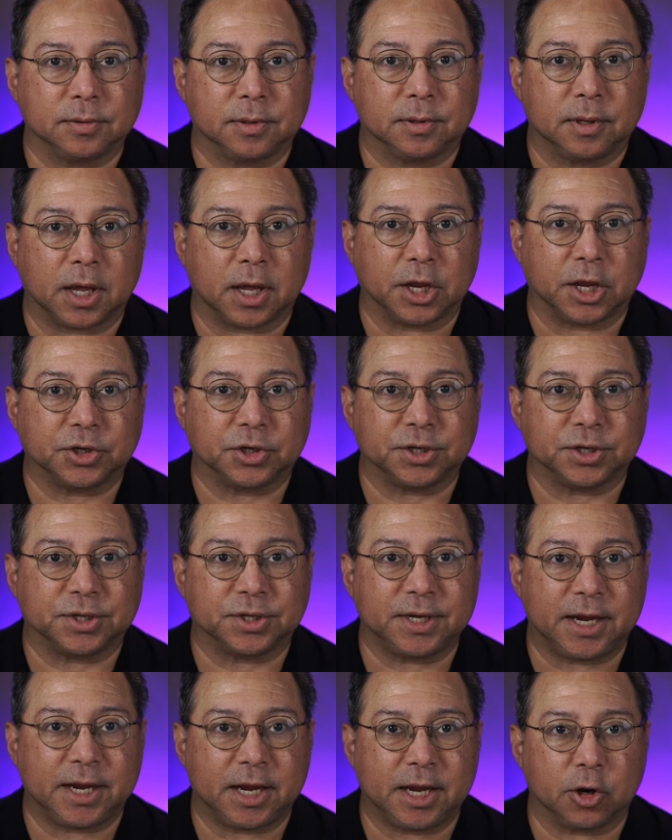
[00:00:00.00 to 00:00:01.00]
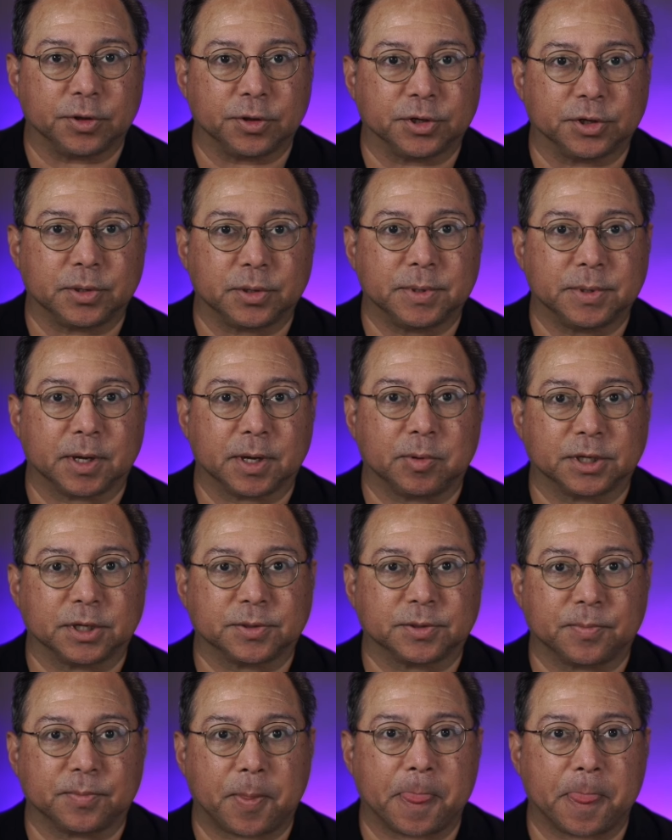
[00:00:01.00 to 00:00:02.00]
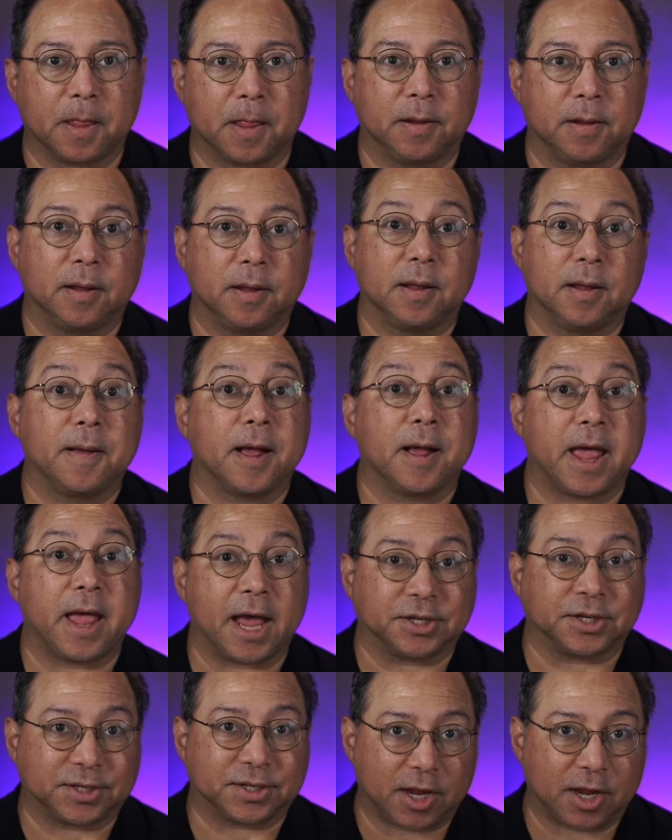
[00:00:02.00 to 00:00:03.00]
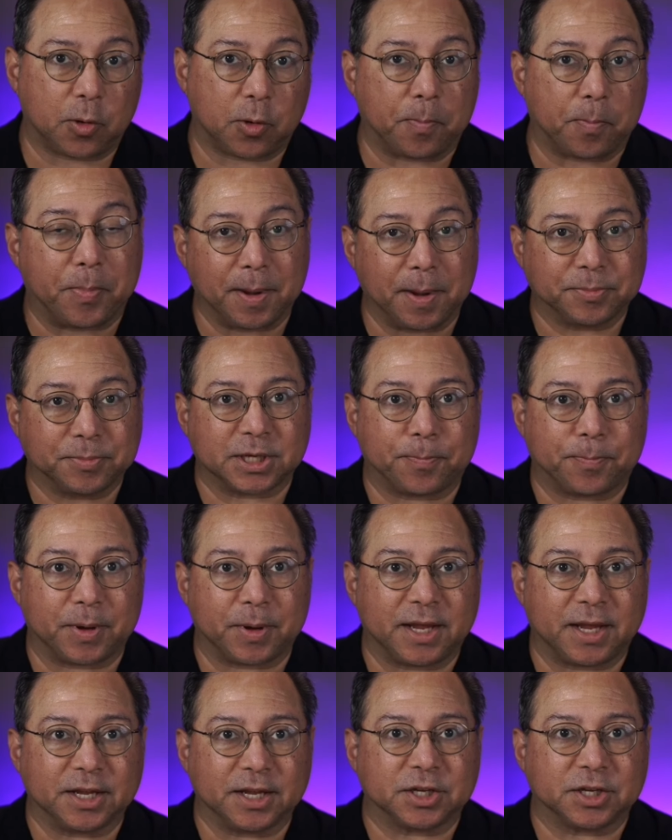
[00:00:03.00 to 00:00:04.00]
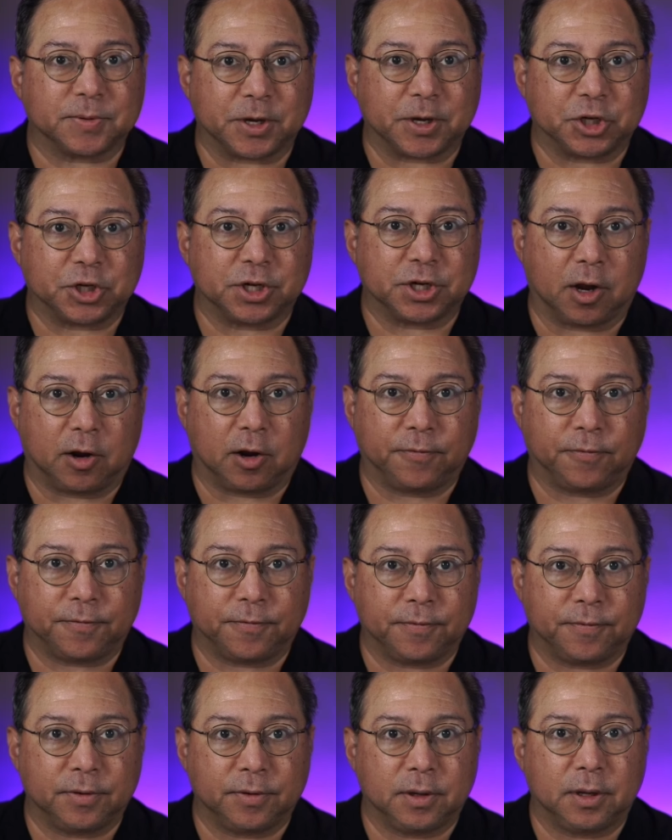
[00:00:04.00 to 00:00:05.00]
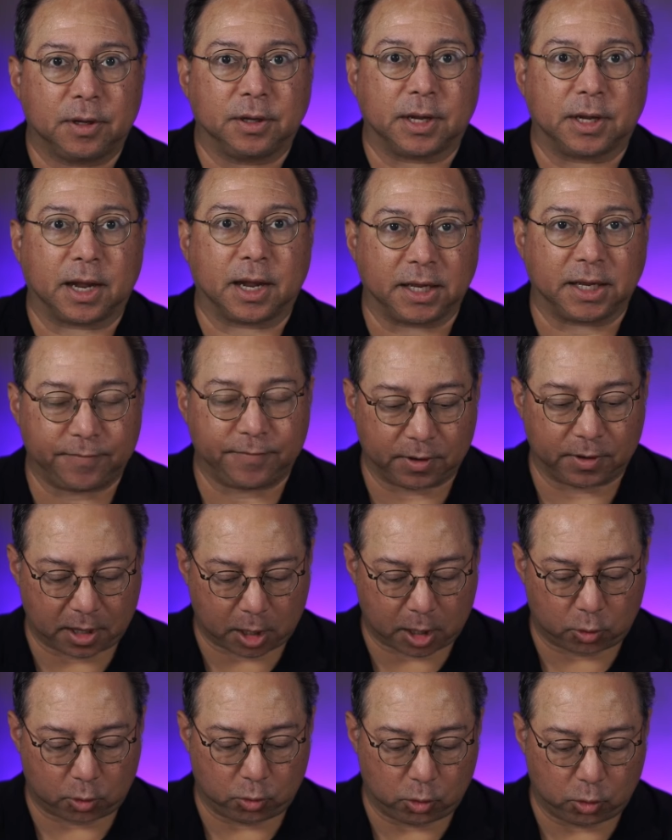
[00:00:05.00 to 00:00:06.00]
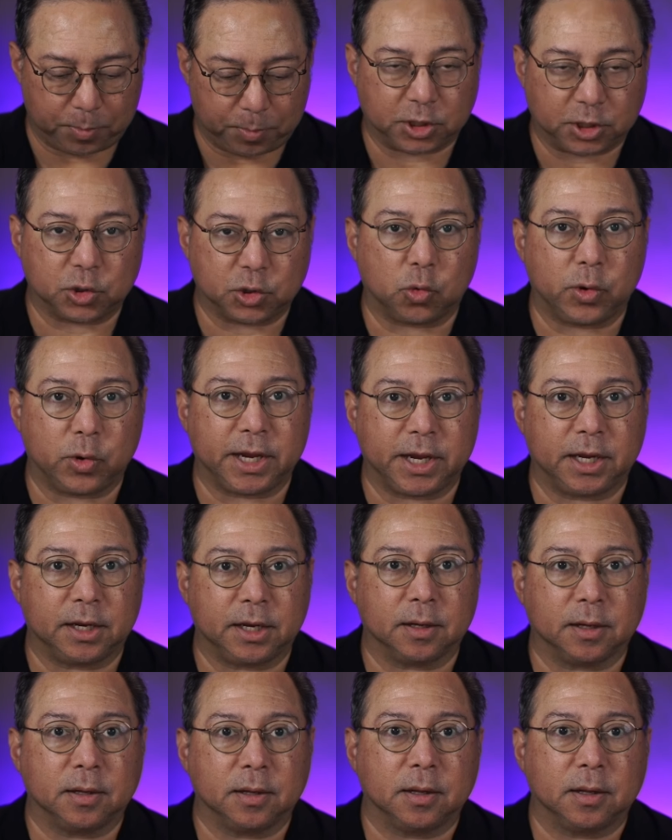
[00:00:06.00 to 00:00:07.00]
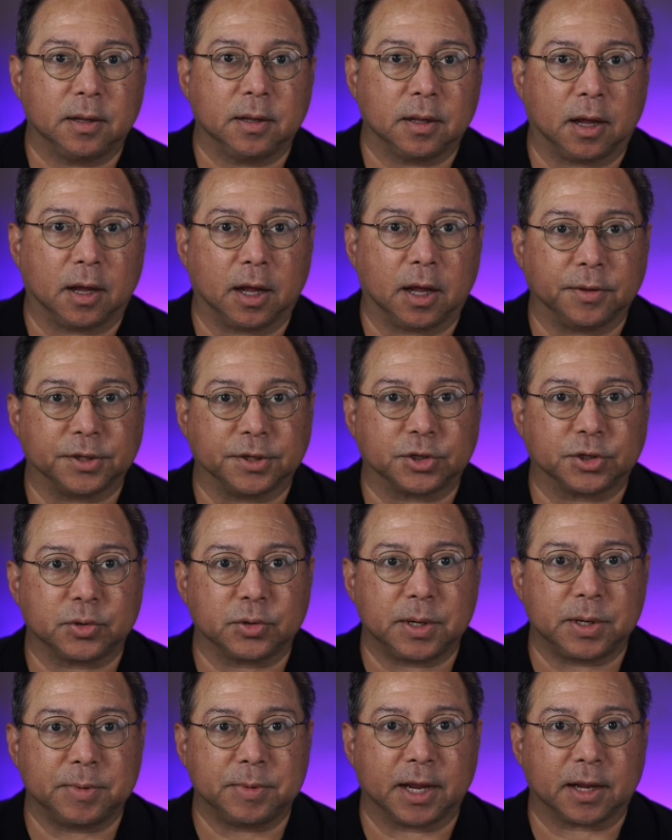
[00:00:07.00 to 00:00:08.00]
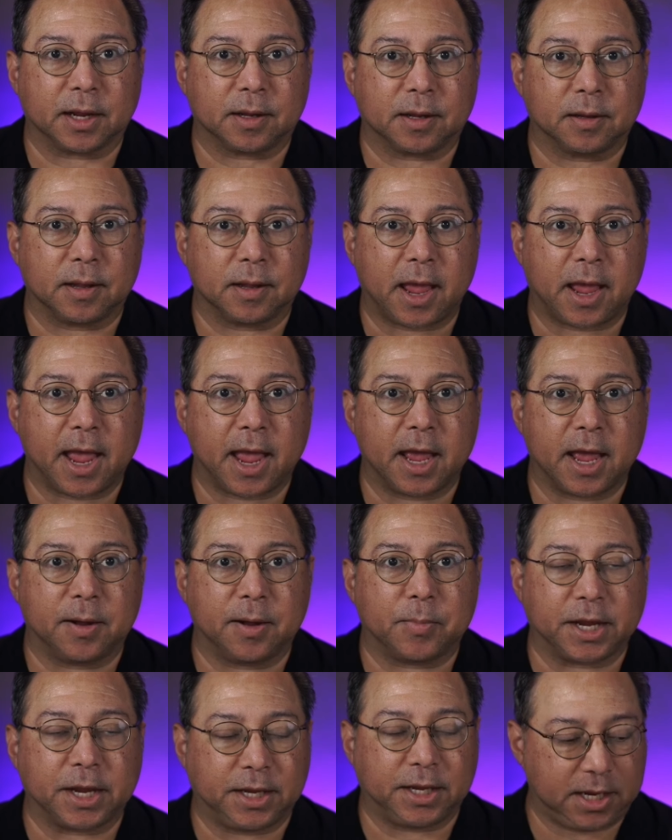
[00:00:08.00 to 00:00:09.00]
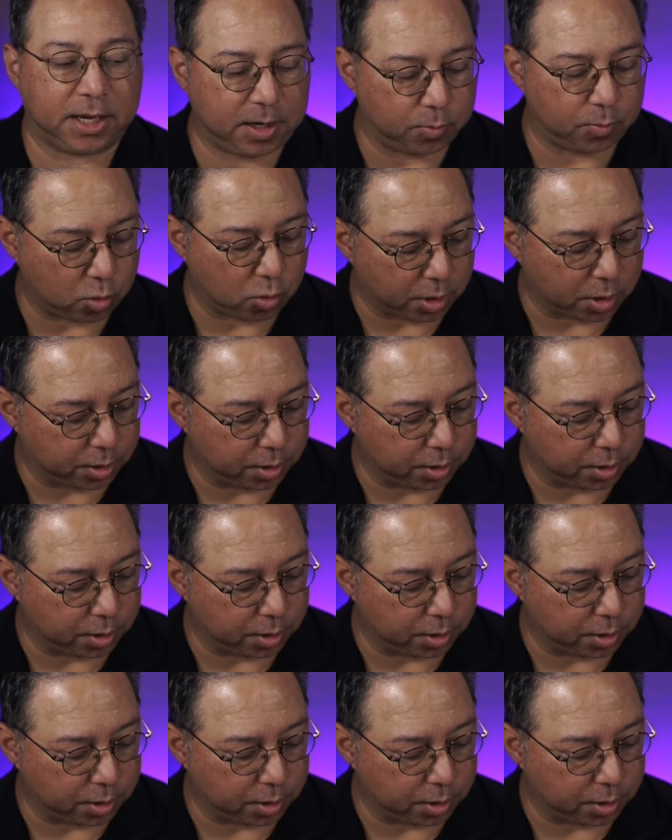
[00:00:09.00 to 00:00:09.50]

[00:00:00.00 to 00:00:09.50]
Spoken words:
as you can see here, the Stream Deck XL bumps up against my shelf, not leaving a lot of room between the Stream Deck and my keyboard.